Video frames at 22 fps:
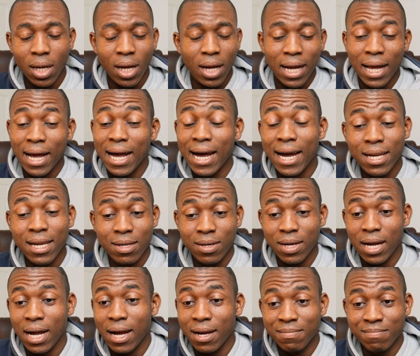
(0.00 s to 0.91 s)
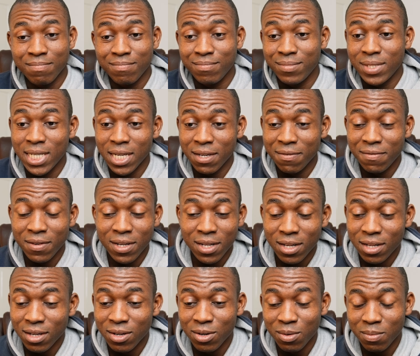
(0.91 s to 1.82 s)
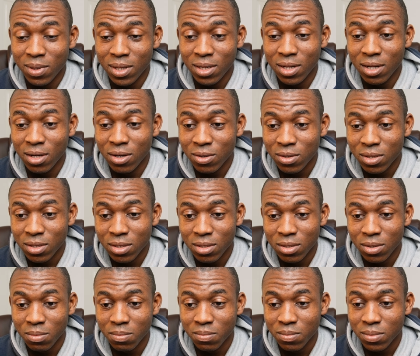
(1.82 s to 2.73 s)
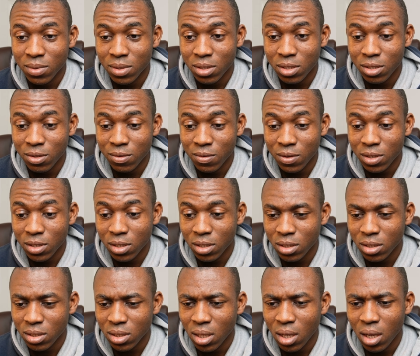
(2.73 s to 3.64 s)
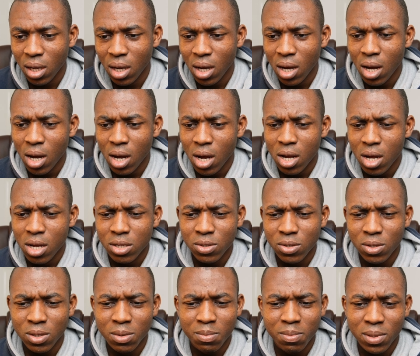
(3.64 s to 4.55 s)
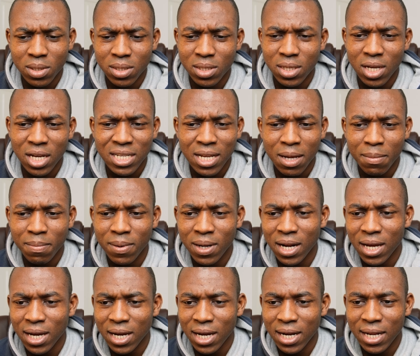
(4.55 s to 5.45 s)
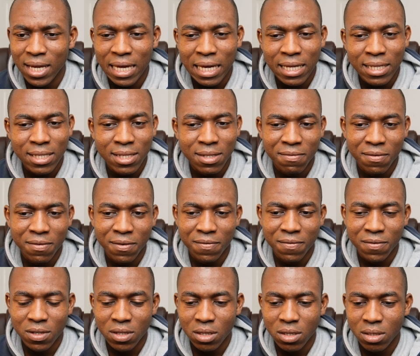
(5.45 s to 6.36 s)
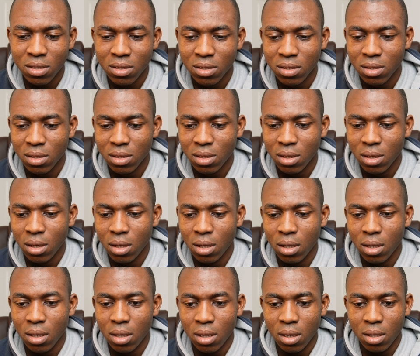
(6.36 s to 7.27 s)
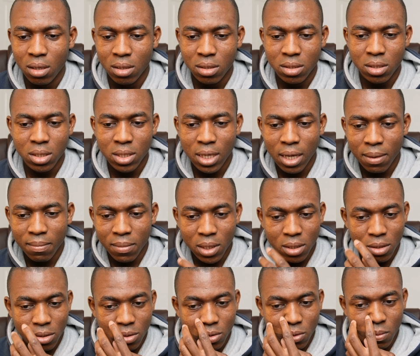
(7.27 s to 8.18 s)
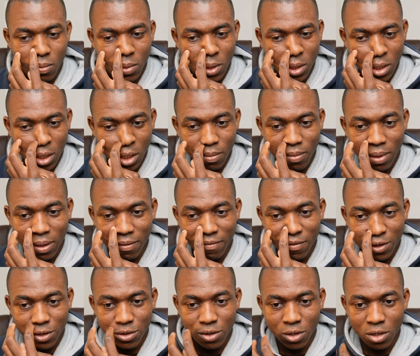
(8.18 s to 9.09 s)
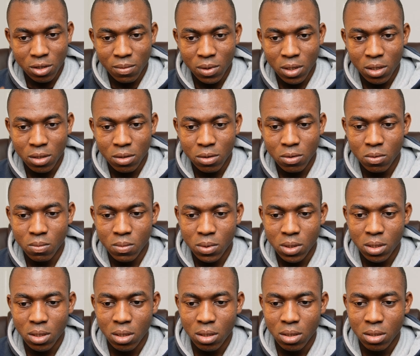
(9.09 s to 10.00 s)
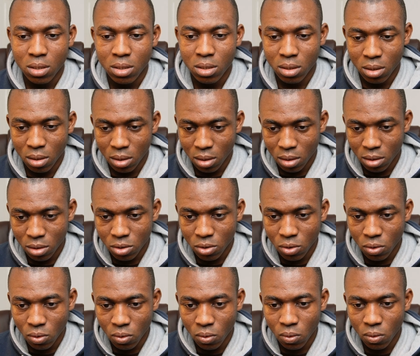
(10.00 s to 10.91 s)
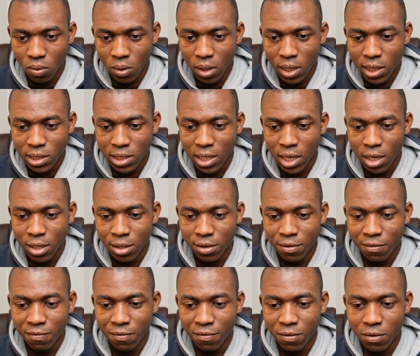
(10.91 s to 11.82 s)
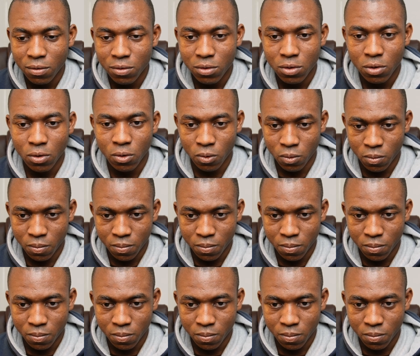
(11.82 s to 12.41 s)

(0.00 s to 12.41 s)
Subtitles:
I'm definitely completely lost in some situations. So it says I play like an 1850. It says I made 2 mistakes, but I'm very sure it's more than 2 mistakes. So let's start the review. So